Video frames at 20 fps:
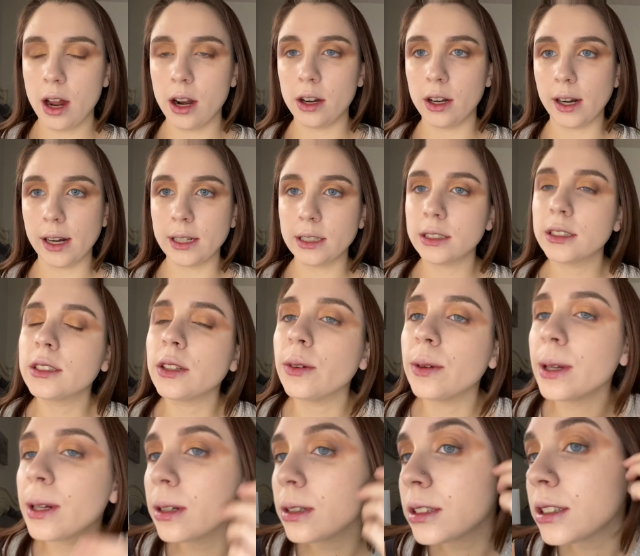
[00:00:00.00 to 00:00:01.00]
Alright, so
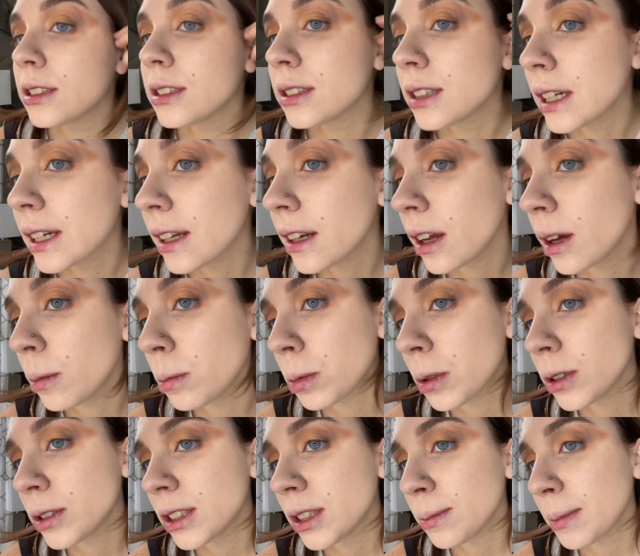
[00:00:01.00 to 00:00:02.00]
here's just like an up
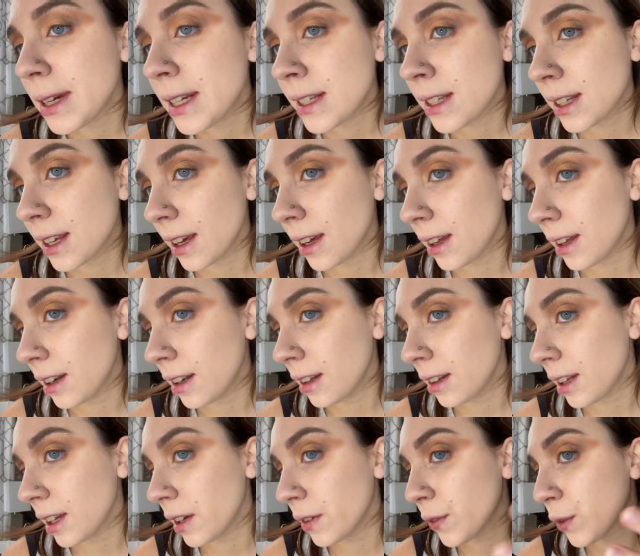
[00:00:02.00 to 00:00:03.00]
close of my skin.
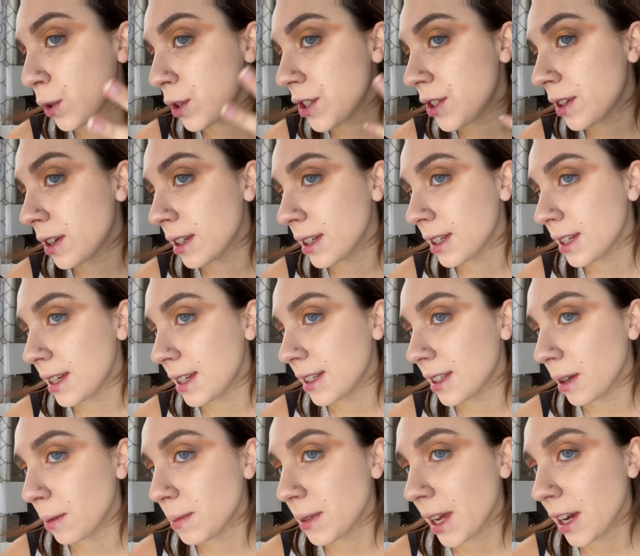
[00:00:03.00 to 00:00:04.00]
Like, of course you can see
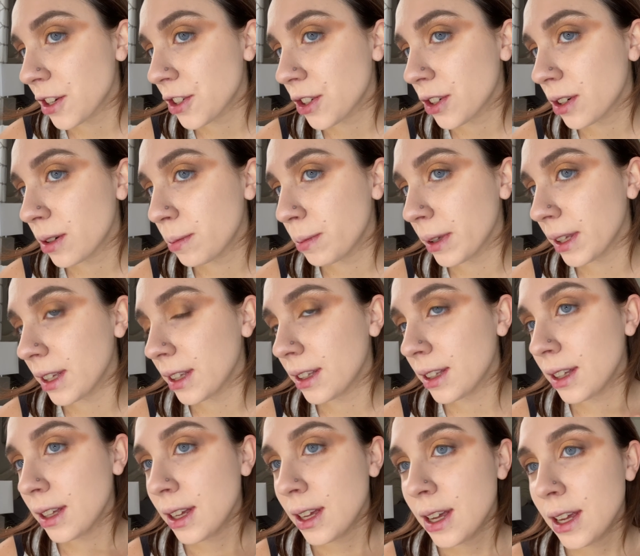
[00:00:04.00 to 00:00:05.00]
some texture, but
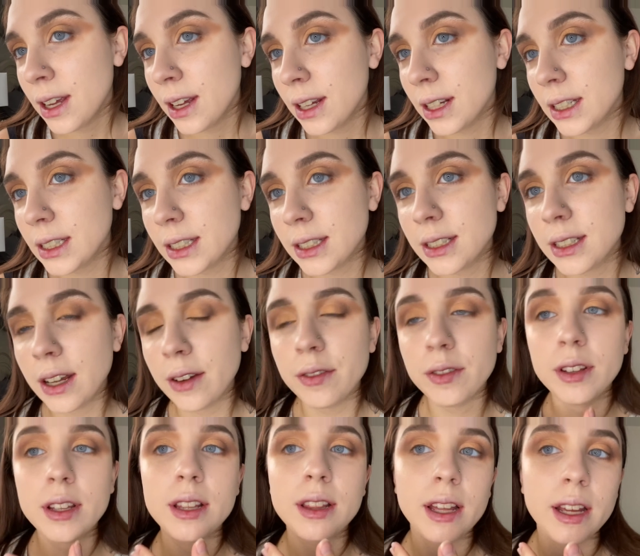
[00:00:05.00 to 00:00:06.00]
it
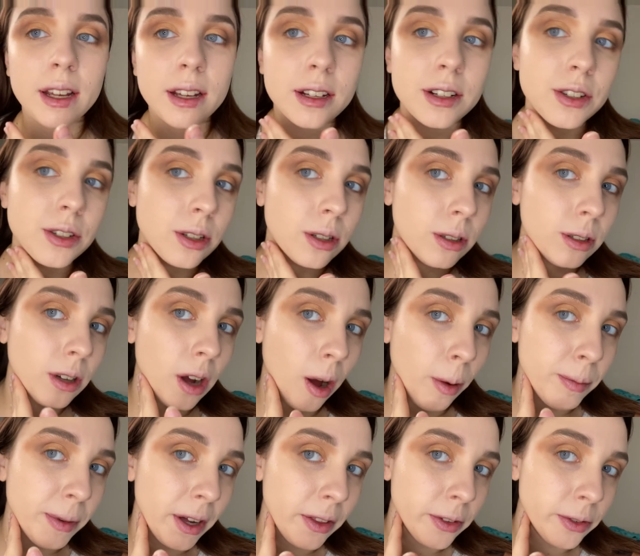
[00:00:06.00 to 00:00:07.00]
definitely like
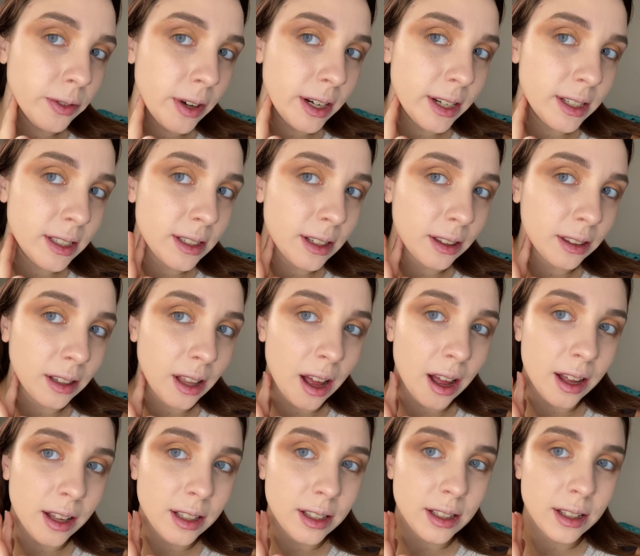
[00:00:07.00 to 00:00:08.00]
calmed down the redness a
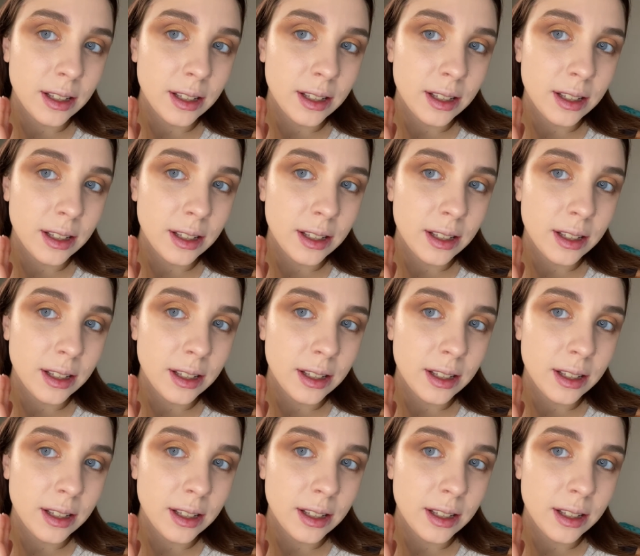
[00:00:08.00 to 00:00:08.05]
lot.